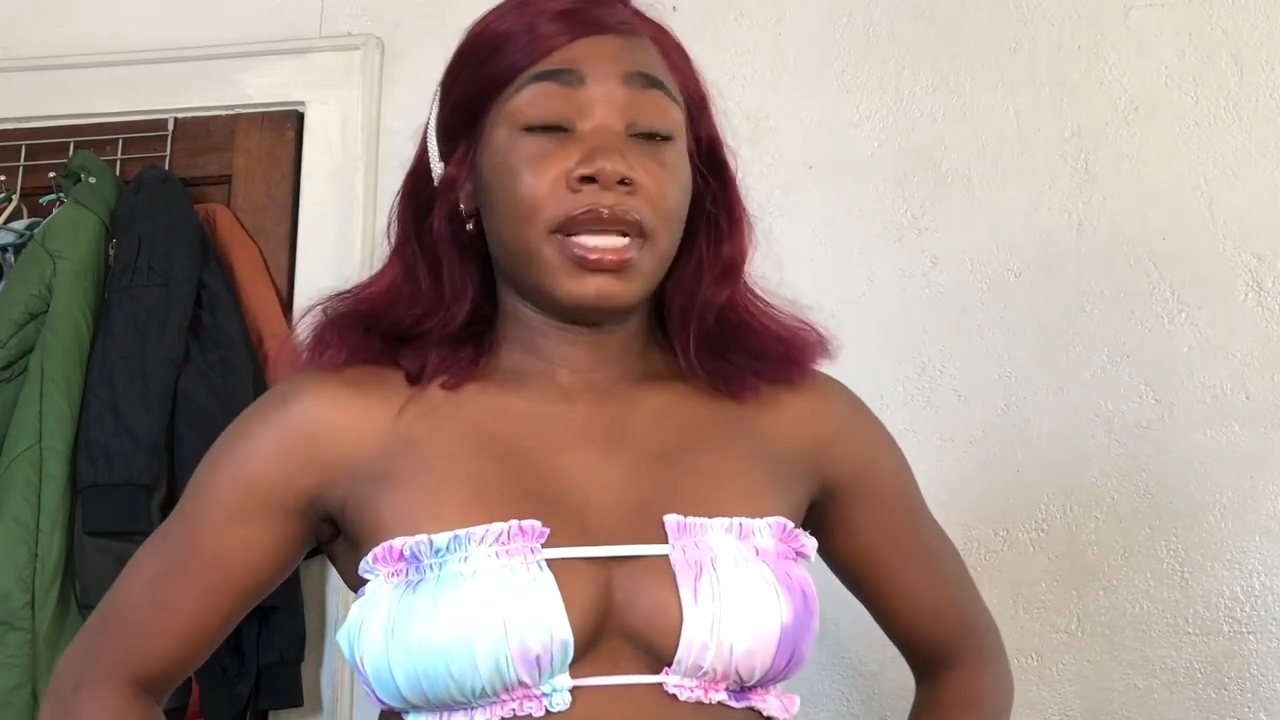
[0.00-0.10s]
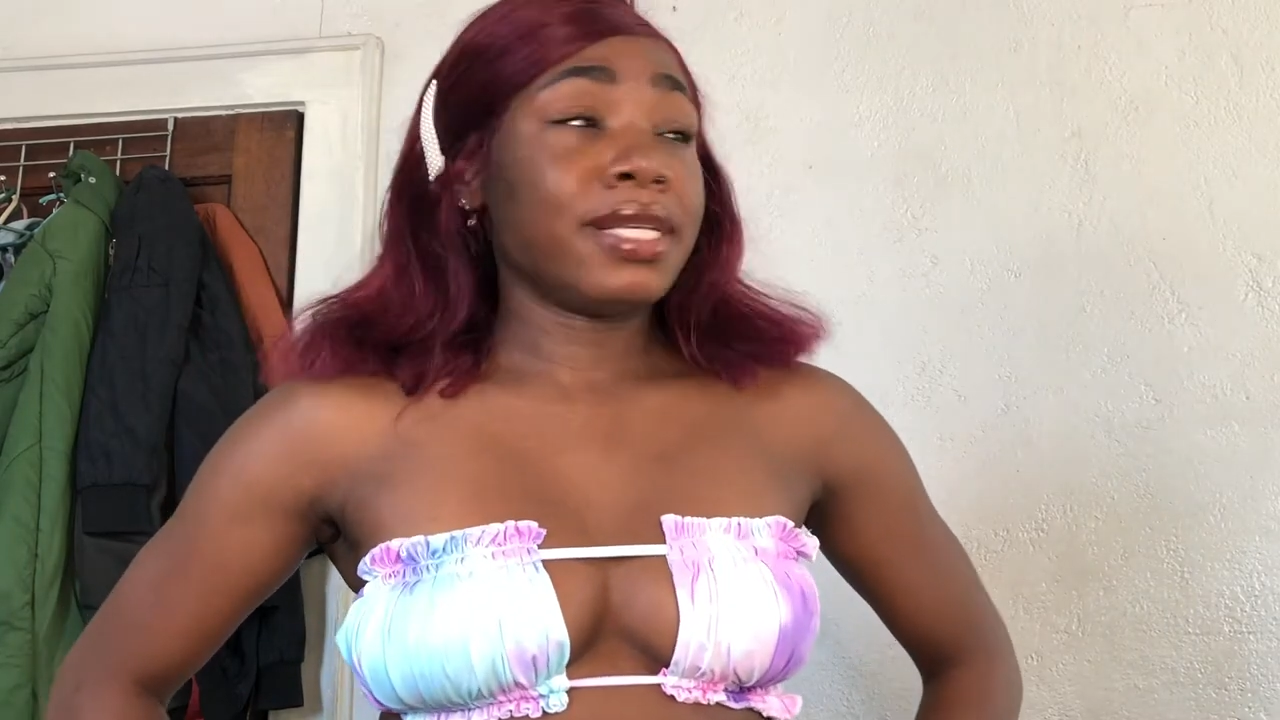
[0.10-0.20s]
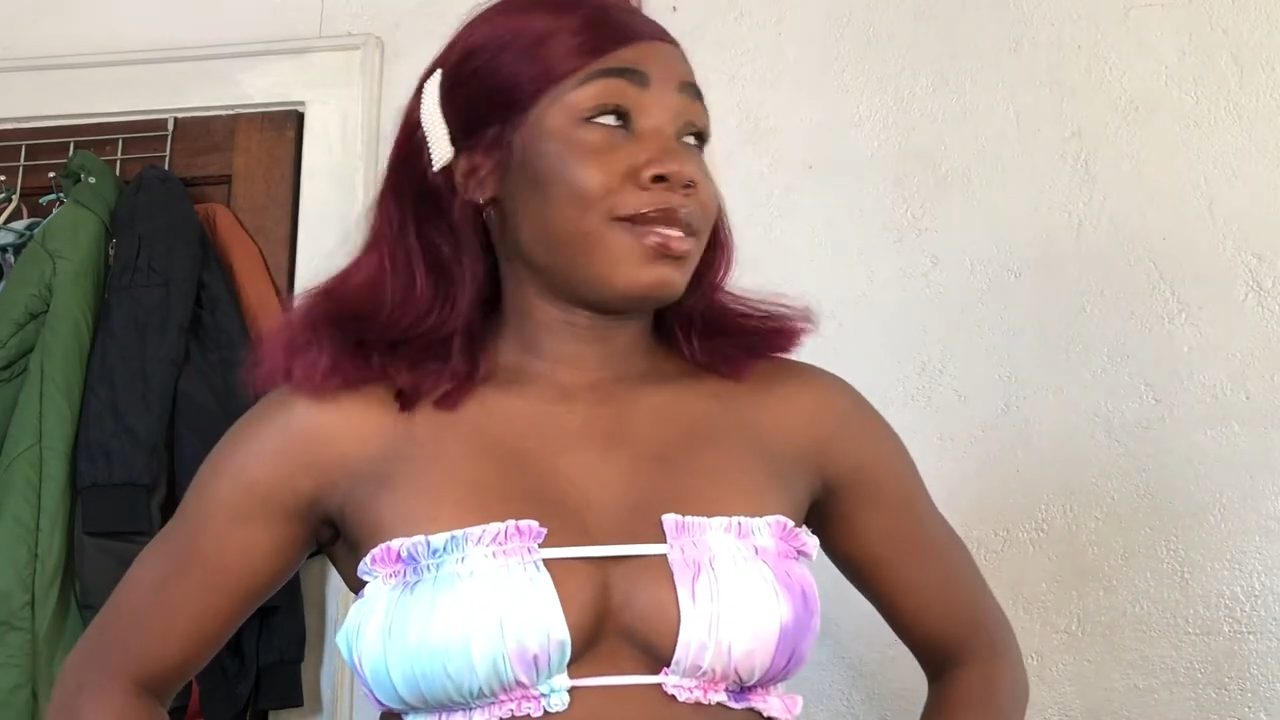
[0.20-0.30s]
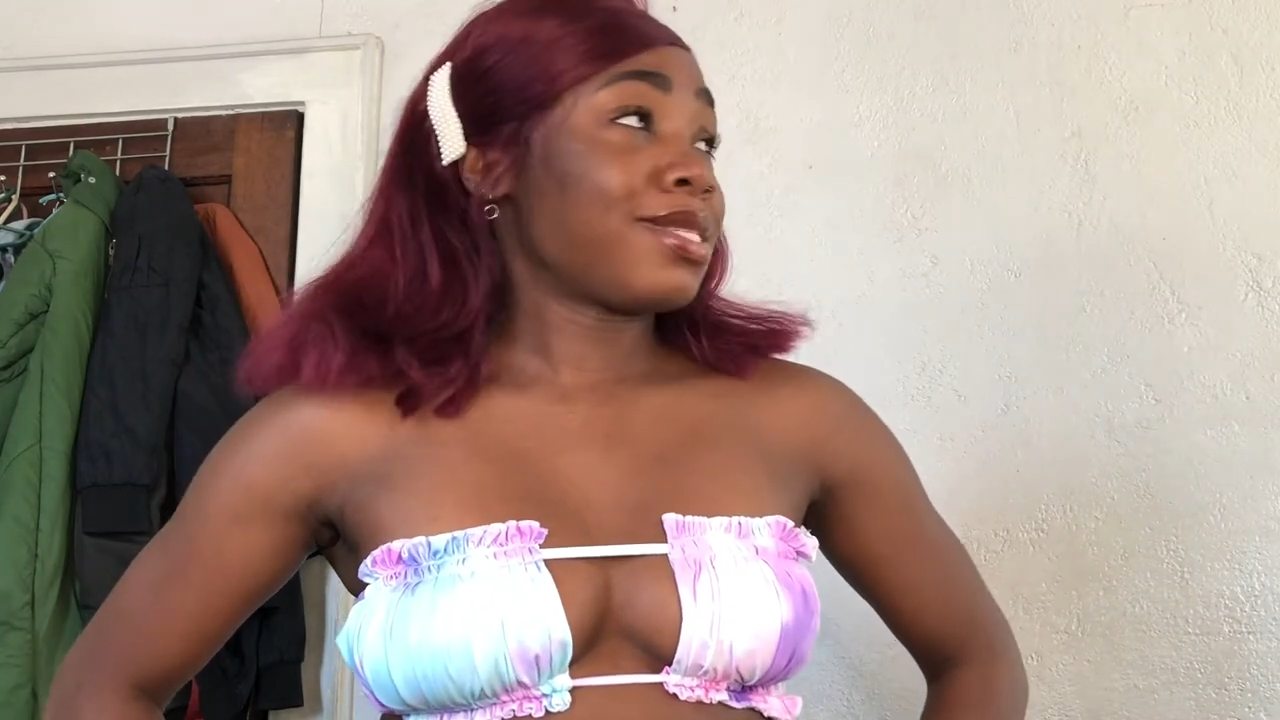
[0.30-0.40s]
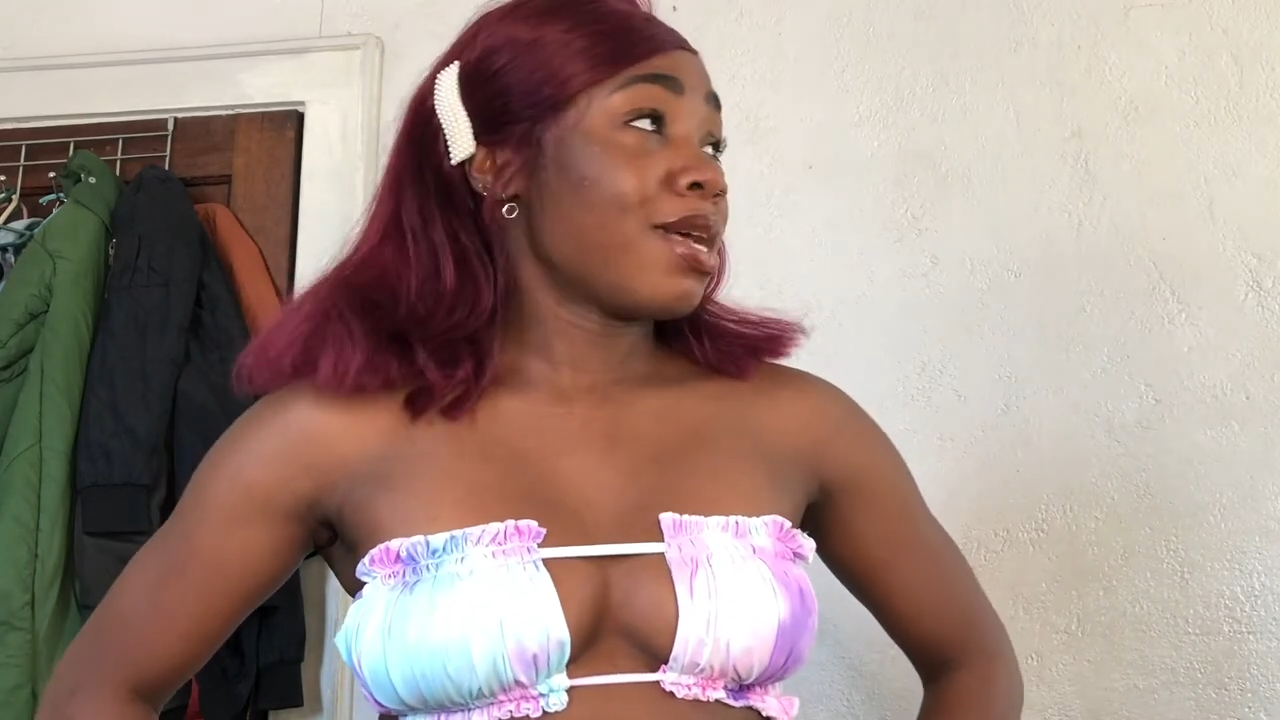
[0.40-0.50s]

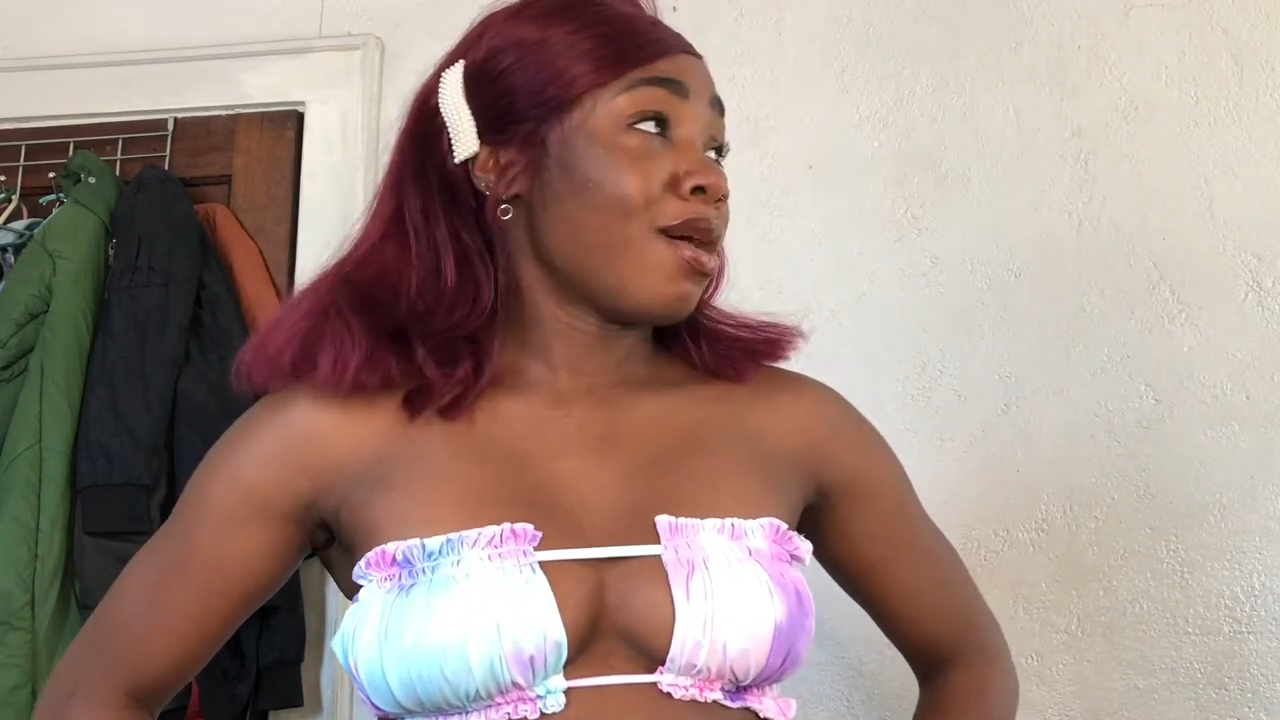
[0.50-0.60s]
is